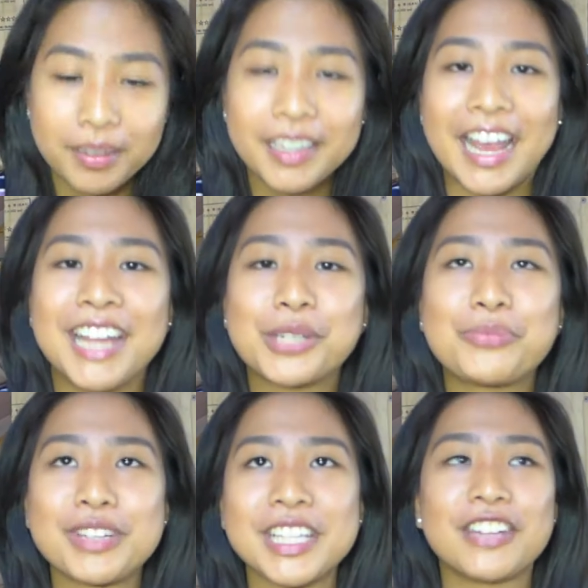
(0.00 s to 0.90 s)
Yeah, it's
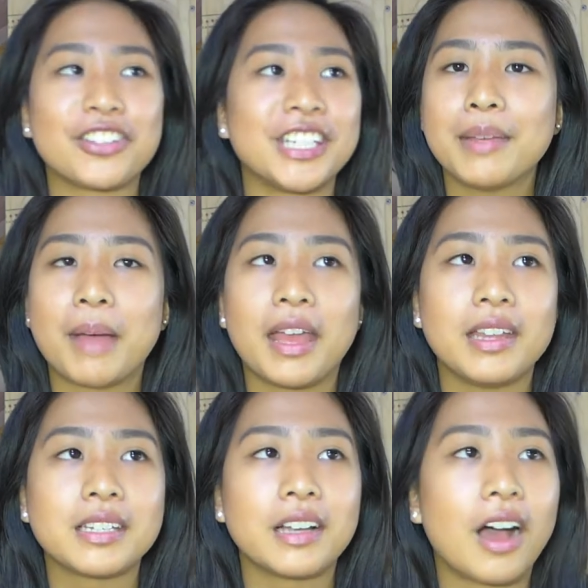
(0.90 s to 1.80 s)
really interesting. My
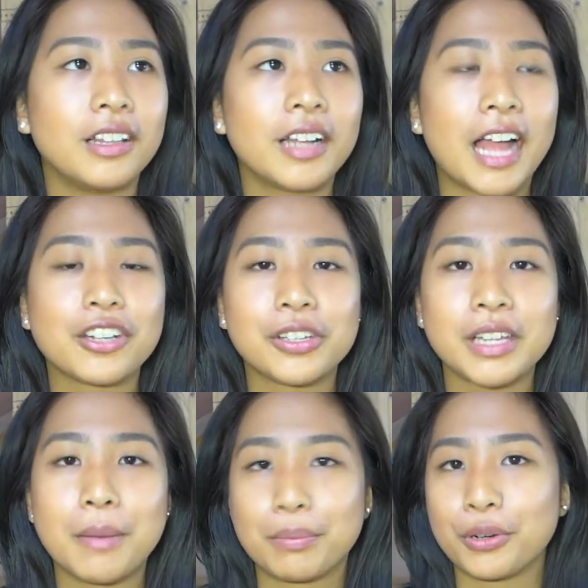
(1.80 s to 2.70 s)
Tagalog actually
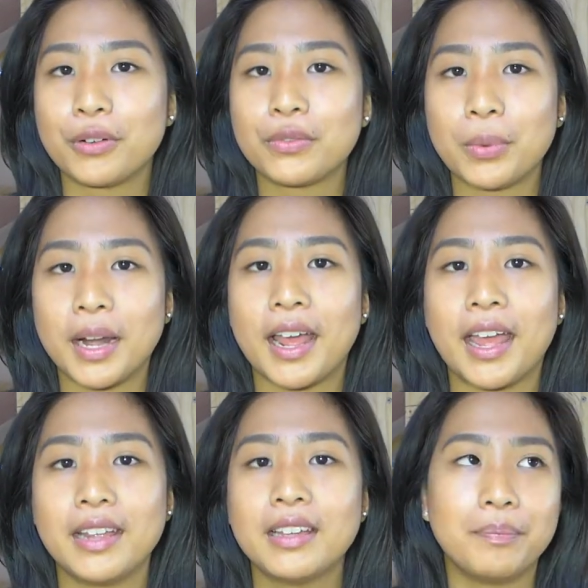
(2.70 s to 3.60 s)
improved when
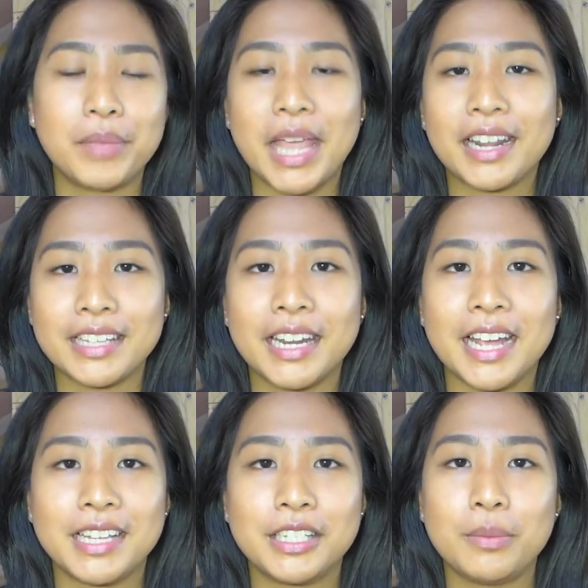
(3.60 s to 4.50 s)
I began attending
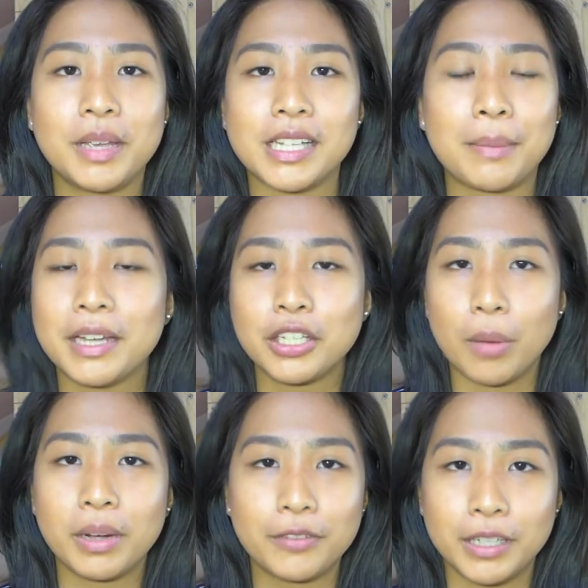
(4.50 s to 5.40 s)
ICU because I made so
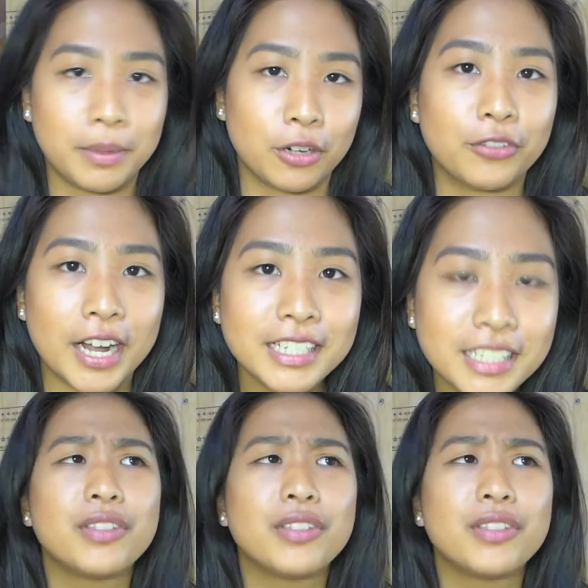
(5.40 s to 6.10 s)
many Filipino friends.